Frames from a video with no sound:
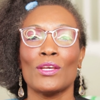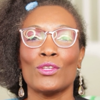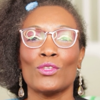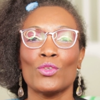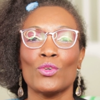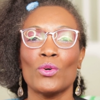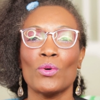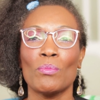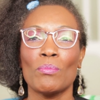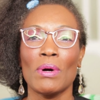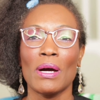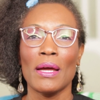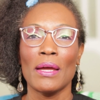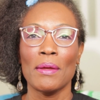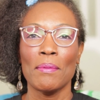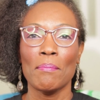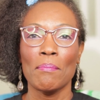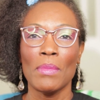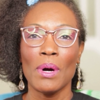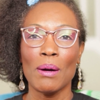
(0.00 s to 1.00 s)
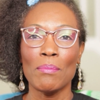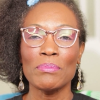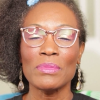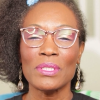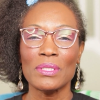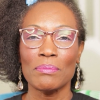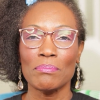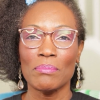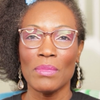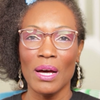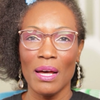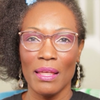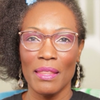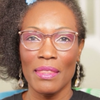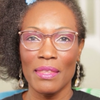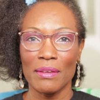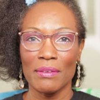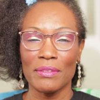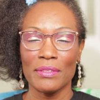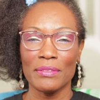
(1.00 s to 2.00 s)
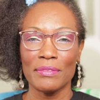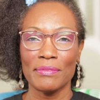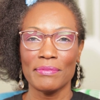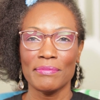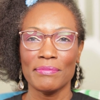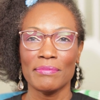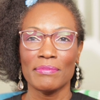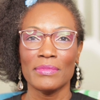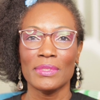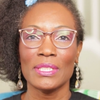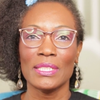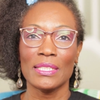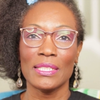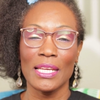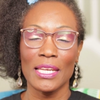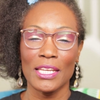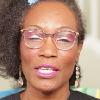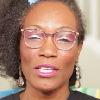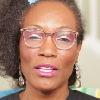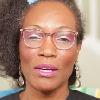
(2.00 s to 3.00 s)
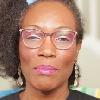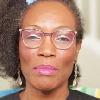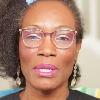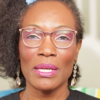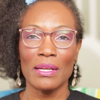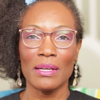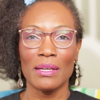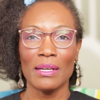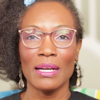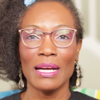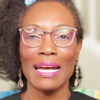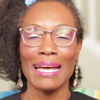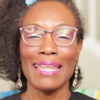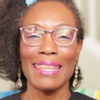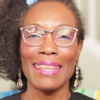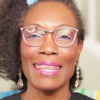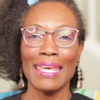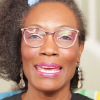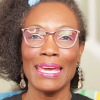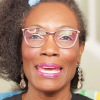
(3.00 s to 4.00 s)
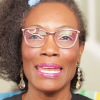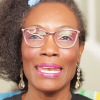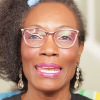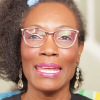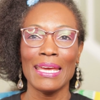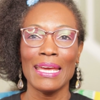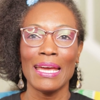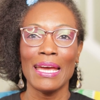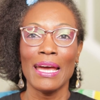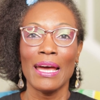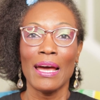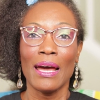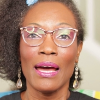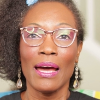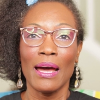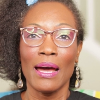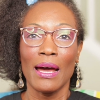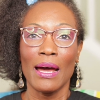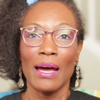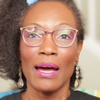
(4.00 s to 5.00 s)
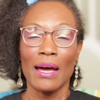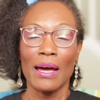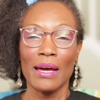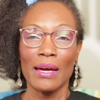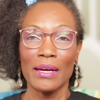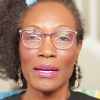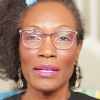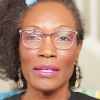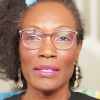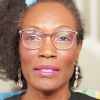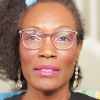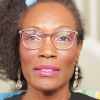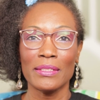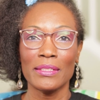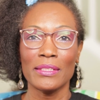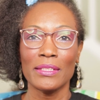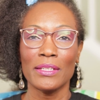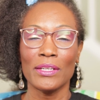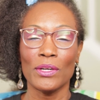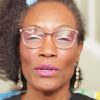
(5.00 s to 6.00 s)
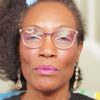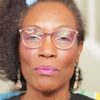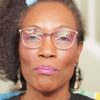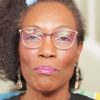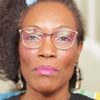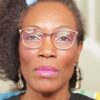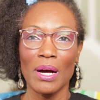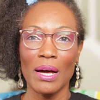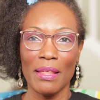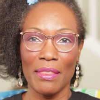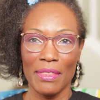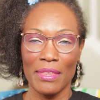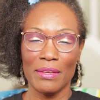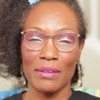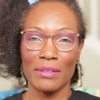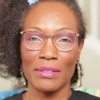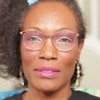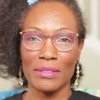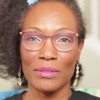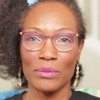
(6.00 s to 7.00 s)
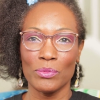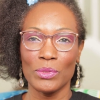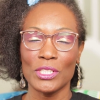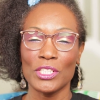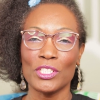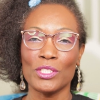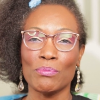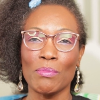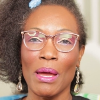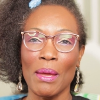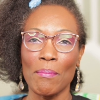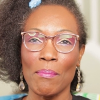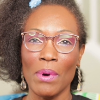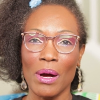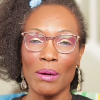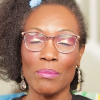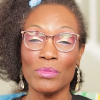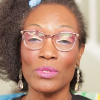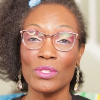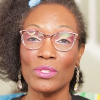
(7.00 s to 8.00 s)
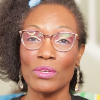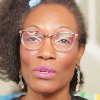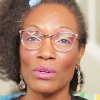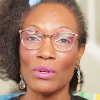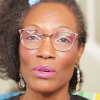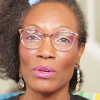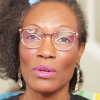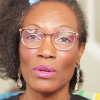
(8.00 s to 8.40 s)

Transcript: So my mom's mother stayed in Dominica, and then her mother, which was my mom's